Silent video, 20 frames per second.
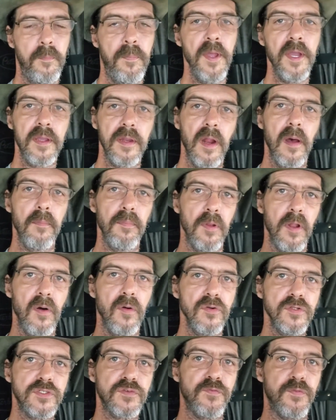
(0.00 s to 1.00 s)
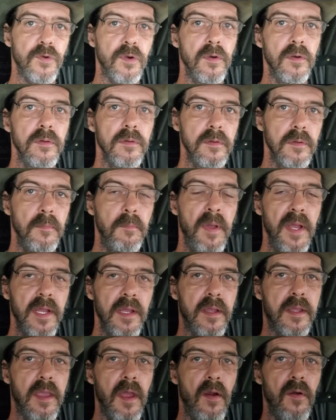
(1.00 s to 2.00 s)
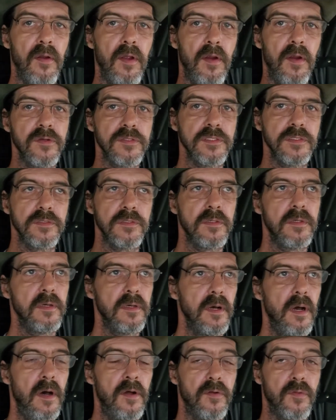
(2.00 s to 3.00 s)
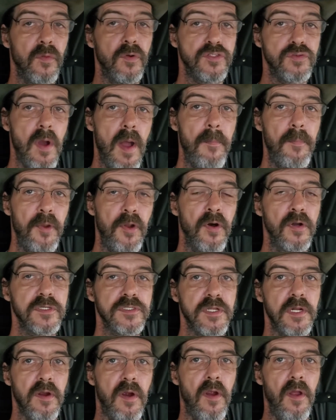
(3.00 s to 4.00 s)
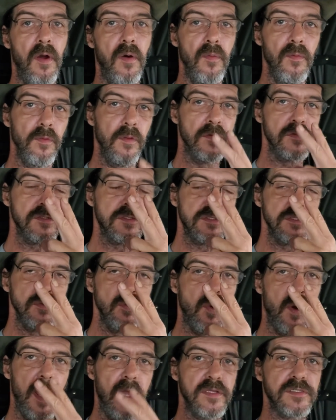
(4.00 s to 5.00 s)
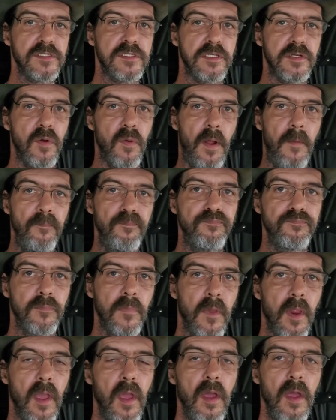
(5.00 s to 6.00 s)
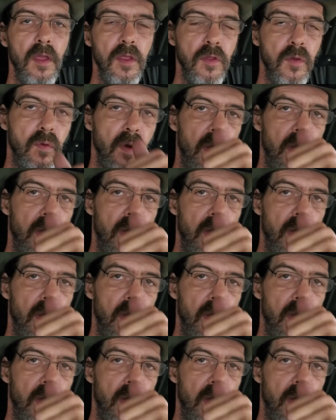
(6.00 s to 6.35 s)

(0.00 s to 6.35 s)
picking up loads for mega carriers under a drop and hook scenario, there's two ways to do it. You